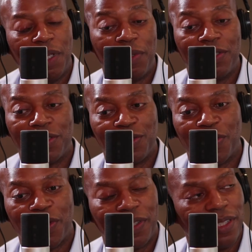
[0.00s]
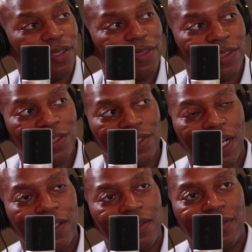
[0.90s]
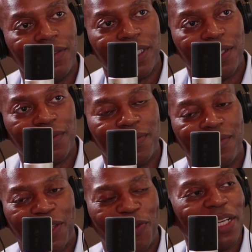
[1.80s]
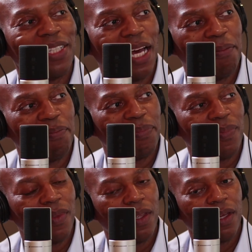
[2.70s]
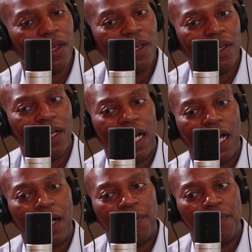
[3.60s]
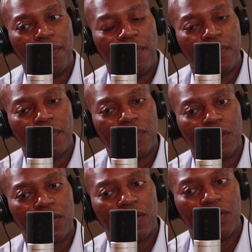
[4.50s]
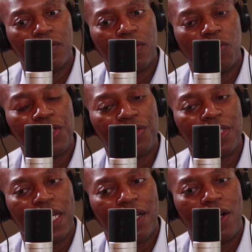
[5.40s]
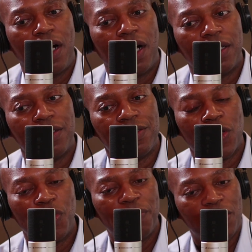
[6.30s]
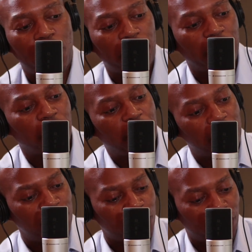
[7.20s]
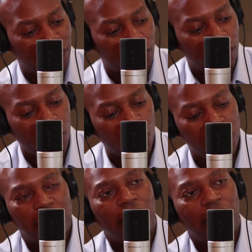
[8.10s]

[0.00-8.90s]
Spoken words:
Maybe just too early, or it's just not the right time. Yeah. What's your take on? So we've been talking about sort of the lowest